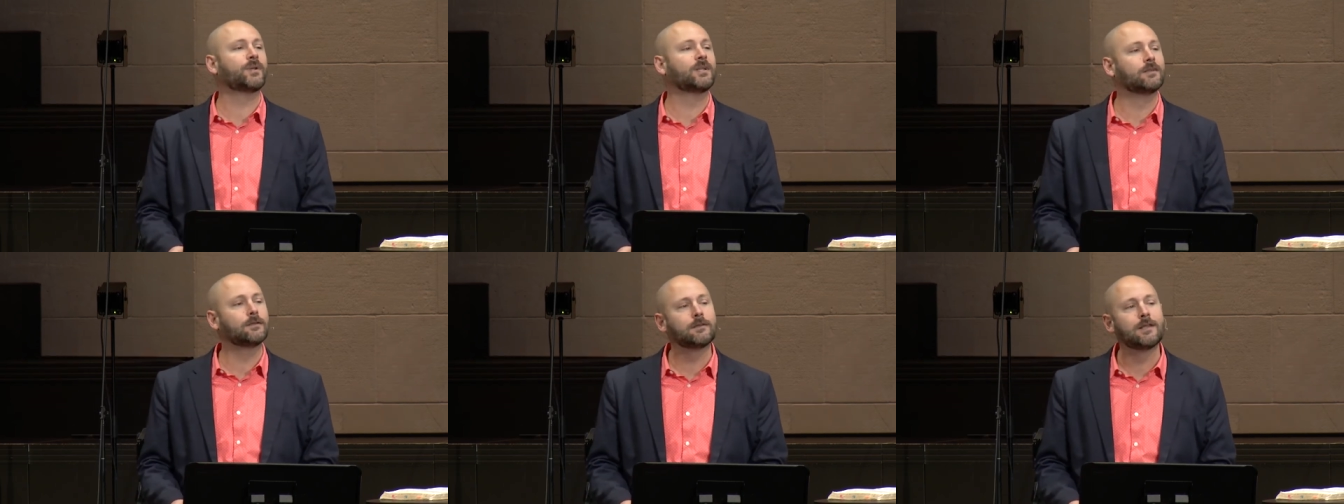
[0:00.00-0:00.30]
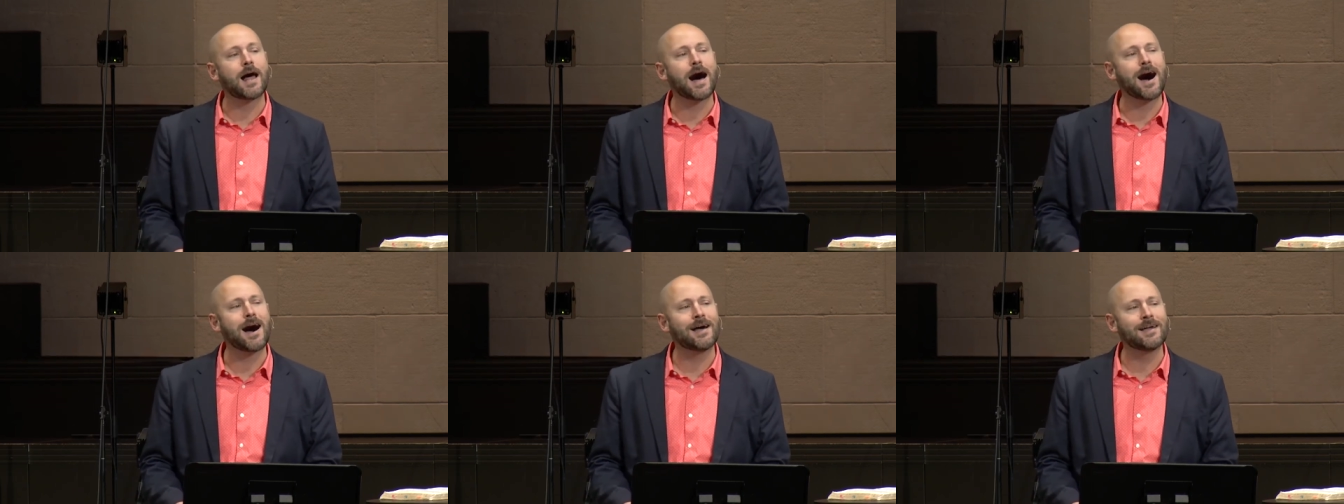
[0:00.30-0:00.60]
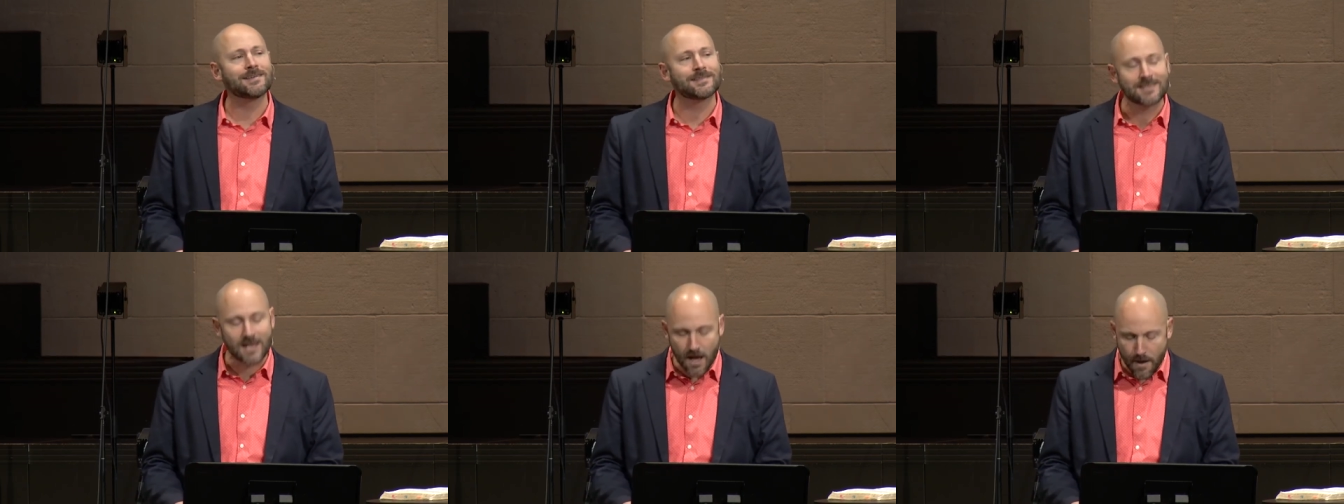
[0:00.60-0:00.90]

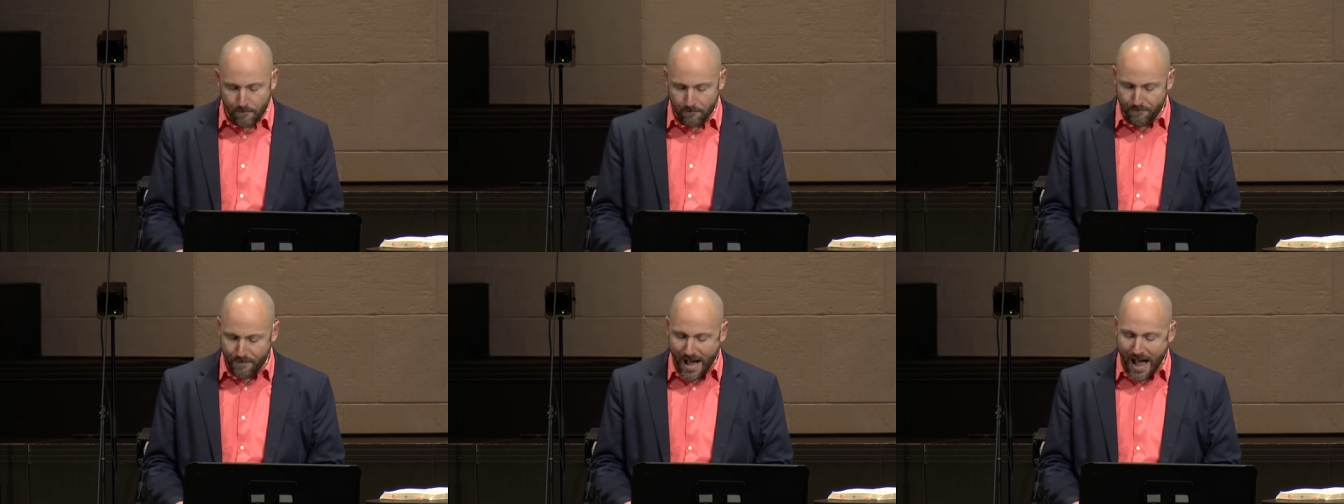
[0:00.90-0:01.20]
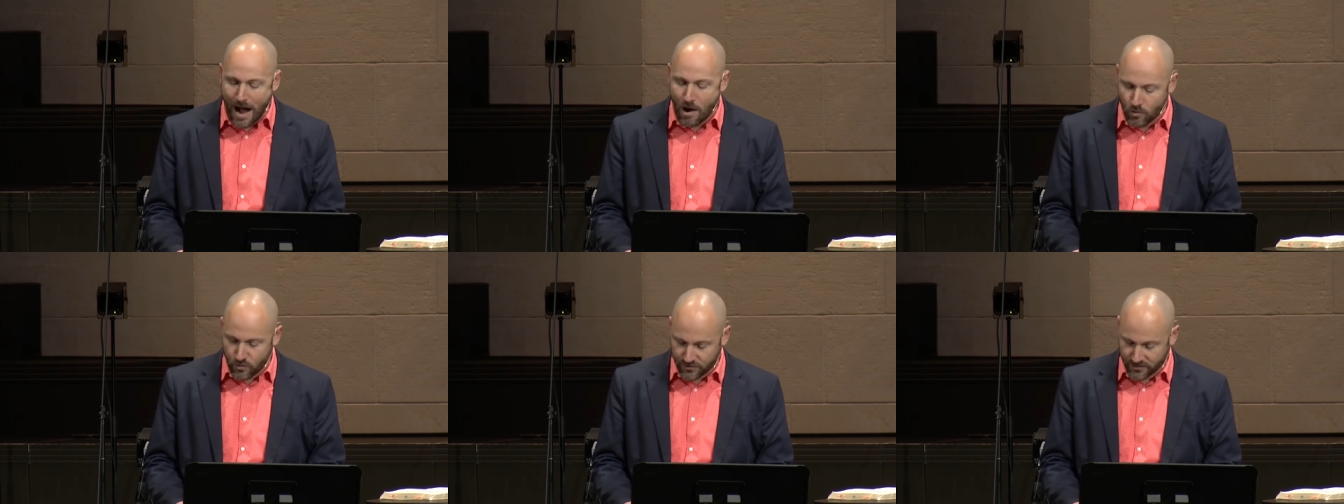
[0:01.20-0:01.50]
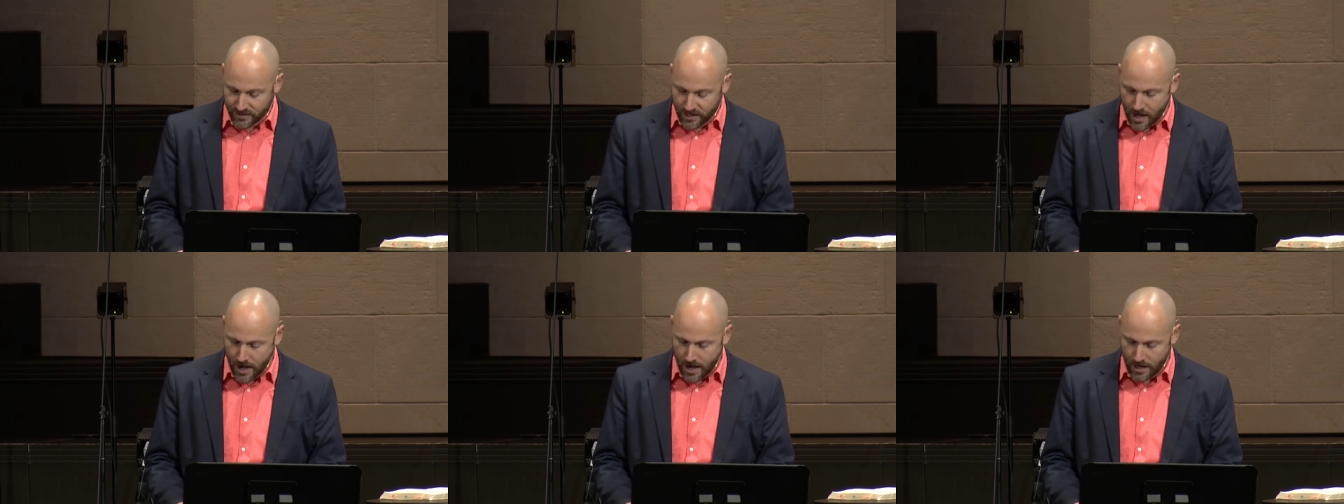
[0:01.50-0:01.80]
lies about
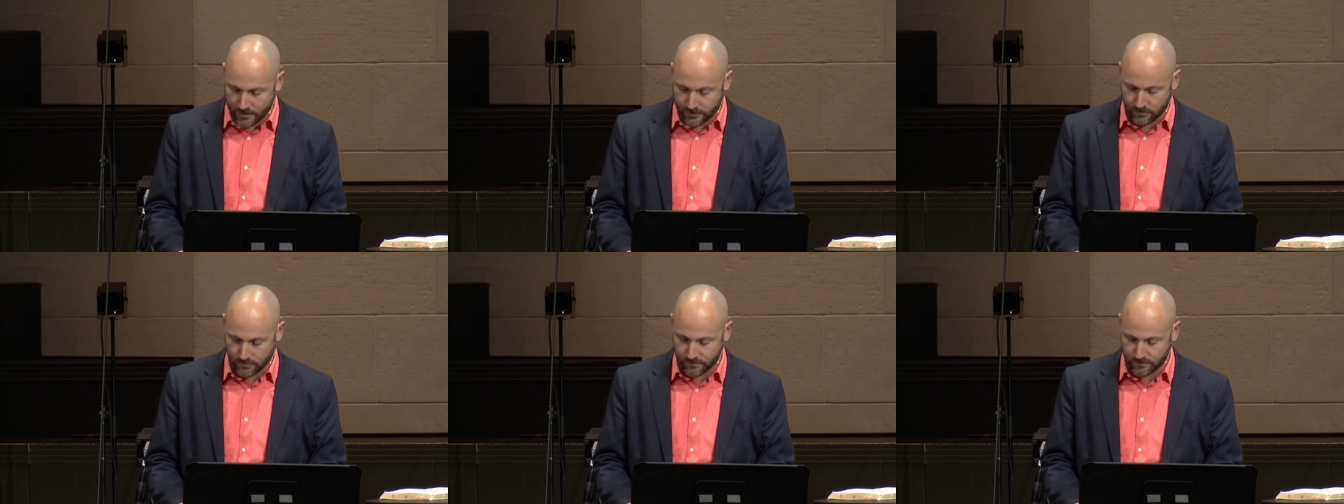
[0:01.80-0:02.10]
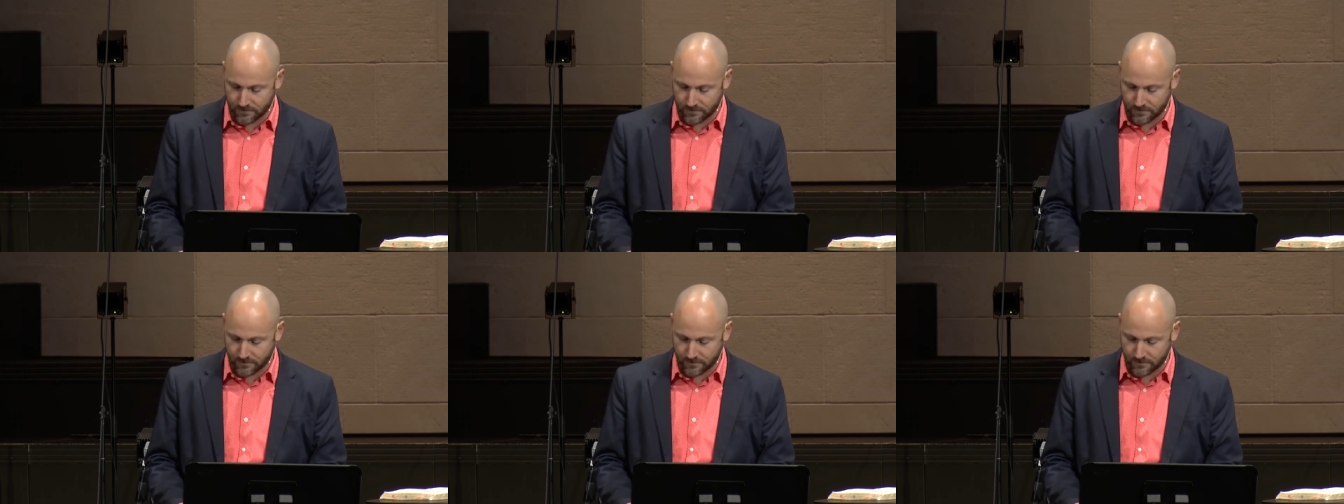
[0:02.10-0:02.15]
God.